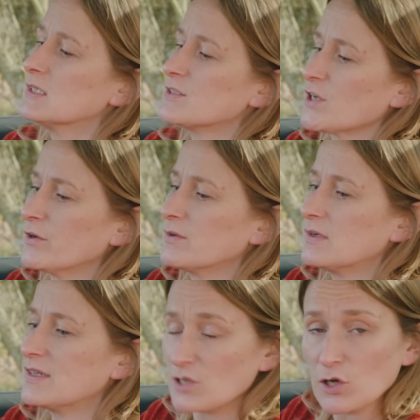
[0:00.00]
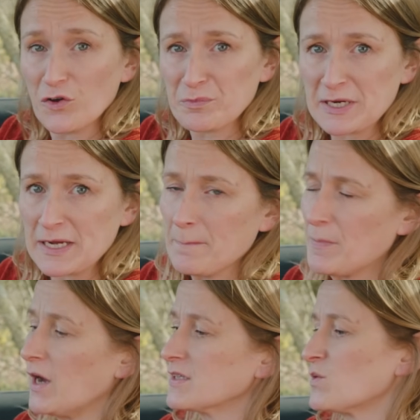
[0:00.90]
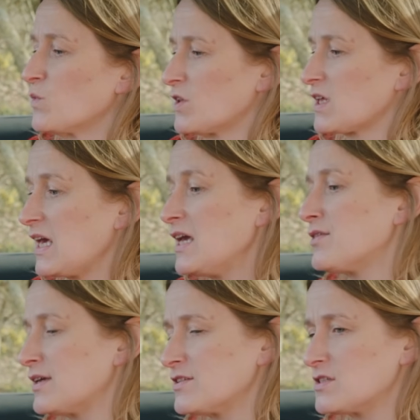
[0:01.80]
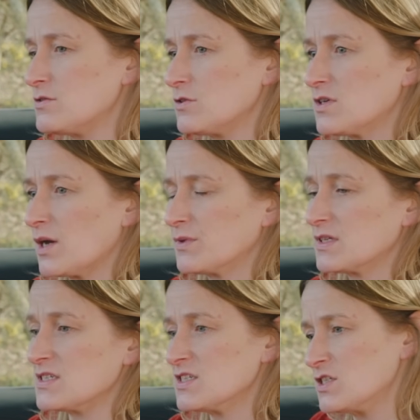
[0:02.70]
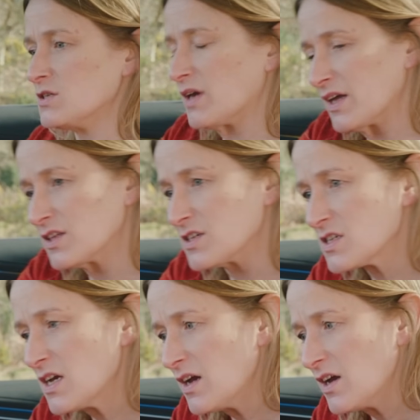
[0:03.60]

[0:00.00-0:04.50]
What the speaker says: So it's a lot of money, but one of the key things that you do get with this is that you get this